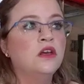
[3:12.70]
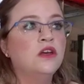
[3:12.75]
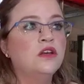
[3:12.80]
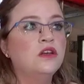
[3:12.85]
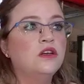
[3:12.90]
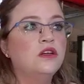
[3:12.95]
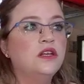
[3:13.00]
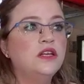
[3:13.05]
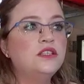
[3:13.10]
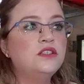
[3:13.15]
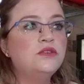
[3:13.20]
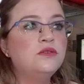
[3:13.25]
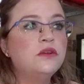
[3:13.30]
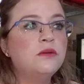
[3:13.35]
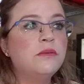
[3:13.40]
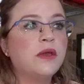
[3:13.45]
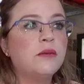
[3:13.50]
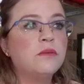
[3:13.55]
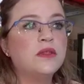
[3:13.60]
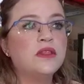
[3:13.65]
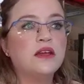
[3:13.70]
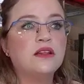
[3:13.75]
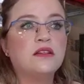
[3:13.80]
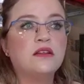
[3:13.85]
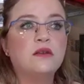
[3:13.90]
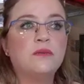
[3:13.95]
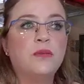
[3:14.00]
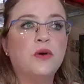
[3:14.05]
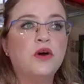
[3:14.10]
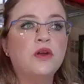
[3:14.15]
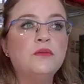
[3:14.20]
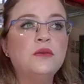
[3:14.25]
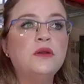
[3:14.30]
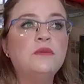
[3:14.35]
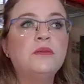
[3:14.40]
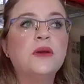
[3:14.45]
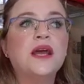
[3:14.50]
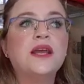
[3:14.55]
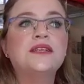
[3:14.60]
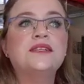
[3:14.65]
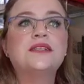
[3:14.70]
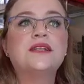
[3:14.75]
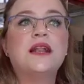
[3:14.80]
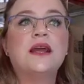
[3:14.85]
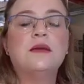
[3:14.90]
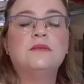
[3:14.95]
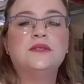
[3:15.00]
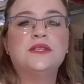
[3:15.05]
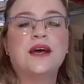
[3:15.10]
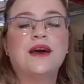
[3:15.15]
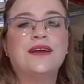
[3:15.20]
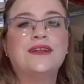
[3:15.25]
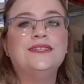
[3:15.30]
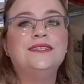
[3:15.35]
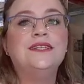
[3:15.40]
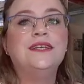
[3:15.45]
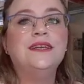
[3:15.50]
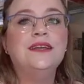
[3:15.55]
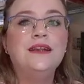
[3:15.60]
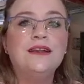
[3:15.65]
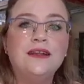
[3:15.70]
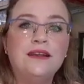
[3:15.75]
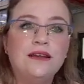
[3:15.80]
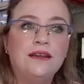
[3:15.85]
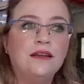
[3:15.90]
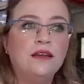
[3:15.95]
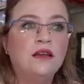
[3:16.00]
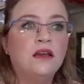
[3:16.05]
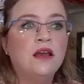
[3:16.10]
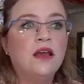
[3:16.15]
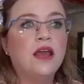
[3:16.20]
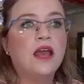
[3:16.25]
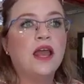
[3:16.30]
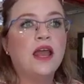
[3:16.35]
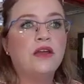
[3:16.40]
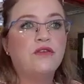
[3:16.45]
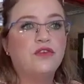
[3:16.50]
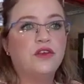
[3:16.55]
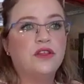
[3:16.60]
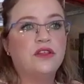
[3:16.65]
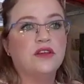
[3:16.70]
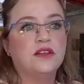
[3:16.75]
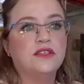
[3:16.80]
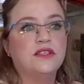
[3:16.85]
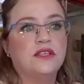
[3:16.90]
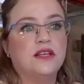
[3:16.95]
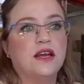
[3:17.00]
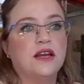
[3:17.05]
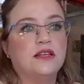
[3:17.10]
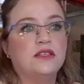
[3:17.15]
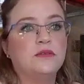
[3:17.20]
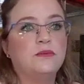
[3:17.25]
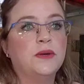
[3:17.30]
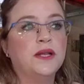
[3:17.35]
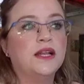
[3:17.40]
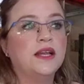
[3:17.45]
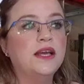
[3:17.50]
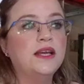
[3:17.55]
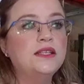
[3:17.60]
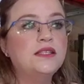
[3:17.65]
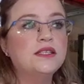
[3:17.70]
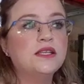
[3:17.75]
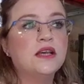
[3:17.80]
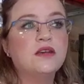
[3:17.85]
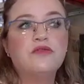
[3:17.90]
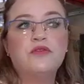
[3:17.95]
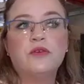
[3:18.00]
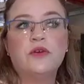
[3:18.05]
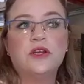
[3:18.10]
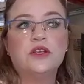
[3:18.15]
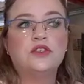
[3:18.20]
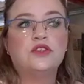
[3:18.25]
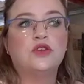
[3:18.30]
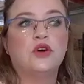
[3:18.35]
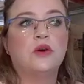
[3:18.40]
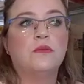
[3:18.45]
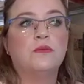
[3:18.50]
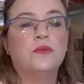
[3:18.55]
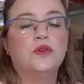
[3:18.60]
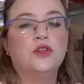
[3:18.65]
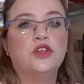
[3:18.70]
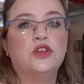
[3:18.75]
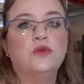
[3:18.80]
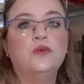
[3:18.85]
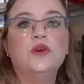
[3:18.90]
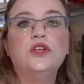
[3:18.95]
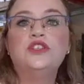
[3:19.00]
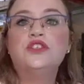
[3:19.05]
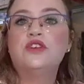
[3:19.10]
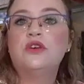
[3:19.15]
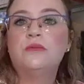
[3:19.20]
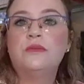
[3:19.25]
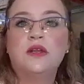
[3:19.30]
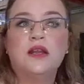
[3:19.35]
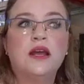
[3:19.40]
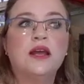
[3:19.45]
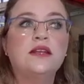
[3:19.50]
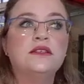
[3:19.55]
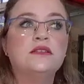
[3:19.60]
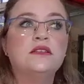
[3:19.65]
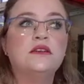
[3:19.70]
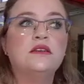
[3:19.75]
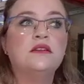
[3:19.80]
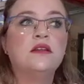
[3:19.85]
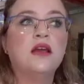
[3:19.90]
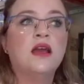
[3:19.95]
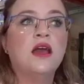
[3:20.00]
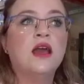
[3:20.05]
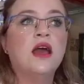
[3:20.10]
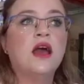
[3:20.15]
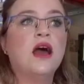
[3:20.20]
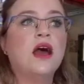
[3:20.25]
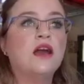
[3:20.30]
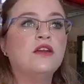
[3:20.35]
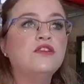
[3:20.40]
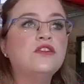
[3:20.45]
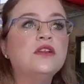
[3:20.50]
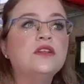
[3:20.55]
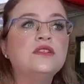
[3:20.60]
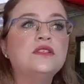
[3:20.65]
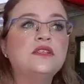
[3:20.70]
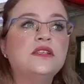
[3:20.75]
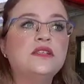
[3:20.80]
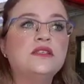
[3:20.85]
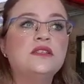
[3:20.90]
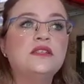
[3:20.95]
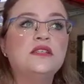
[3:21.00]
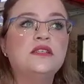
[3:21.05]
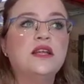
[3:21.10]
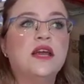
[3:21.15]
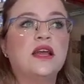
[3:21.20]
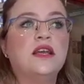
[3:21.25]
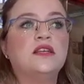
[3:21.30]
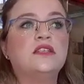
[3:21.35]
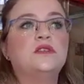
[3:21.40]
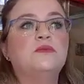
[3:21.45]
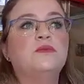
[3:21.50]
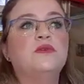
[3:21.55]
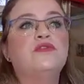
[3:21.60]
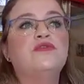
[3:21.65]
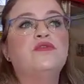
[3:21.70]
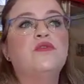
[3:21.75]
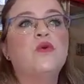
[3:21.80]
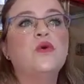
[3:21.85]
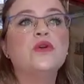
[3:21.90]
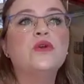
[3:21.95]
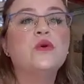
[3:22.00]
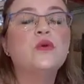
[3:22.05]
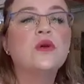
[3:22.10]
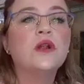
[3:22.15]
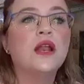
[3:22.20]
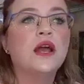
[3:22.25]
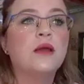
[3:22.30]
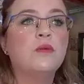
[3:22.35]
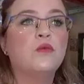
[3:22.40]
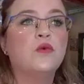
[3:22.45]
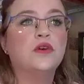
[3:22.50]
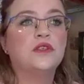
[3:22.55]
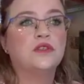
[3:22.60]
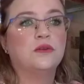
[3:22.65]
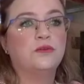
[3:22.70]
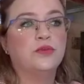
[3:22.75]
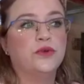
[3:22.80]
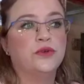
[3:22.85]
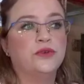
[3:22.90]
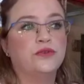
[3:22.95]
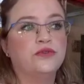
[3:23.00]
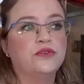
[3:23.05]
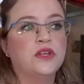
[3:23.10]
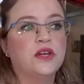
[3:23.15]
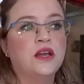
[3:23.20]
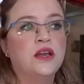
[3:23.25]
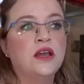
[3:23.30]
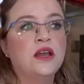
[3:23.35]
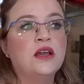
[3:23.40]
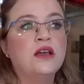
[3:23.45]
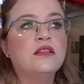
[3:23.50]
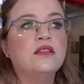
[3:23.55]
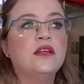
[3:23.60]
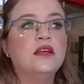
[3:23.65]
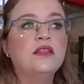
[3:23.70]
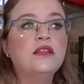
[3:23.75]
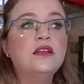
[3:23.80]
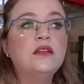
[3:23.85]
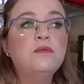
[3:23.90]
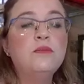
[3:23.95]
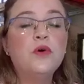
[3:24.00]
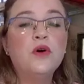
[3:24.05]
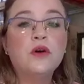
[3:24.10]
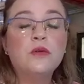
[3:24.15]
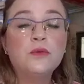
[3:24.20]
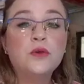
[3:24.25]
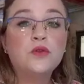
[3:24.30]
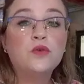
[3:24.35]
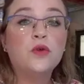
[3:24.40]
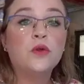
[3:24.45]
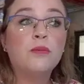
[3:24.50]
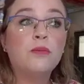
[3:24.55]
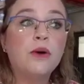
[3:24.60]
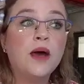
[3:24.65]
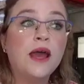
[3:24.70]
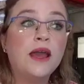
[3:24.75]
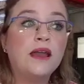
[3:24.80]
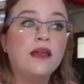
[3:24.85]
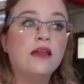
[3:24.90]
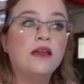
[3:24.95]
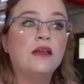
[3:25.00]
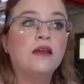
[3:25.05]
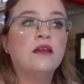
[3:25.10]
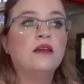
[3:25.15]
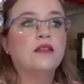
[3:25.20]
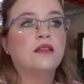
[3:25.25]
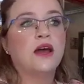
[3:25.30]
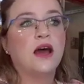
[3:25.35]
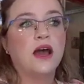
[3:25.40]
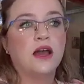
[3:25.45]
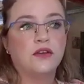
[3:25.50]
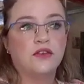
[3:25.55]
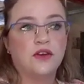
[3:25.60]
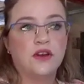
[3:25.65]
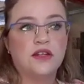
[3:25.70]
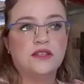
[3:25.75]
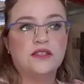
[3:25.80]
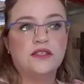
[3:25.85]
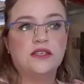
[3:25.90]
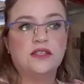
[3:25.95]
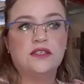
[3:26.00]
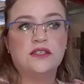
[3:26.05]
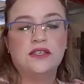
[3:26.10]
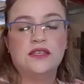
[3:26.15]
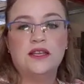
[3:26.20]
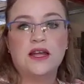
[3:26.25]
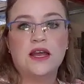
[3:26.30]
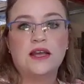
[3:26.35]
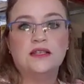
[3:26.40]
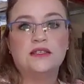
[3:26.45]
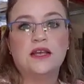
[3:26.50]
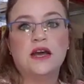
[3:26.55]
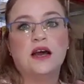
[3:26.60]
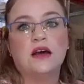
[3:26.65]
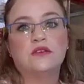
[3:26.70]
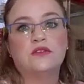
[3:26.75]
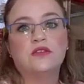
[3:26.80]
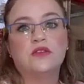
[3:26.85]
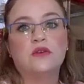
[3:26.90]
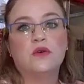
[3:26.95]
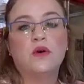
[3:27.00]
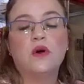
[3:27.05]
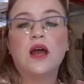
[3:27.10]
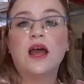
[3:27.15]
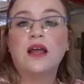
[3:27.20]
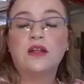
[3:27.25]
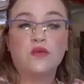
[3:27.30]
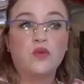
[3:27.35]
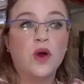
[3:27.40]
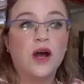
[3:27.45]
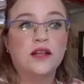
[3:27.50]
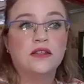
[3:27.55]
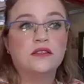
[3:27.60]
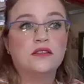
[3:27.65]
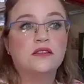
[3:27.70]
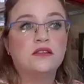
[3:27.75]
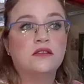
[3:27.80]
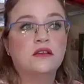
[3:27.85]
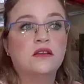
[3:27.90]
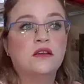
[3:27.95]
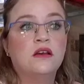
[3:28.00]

You need to remember that the department pays claims ideally every 30 days. But let's say, for example, you were terminated 160 days before your claim was approved. Then the department will pay the 160 days out at once.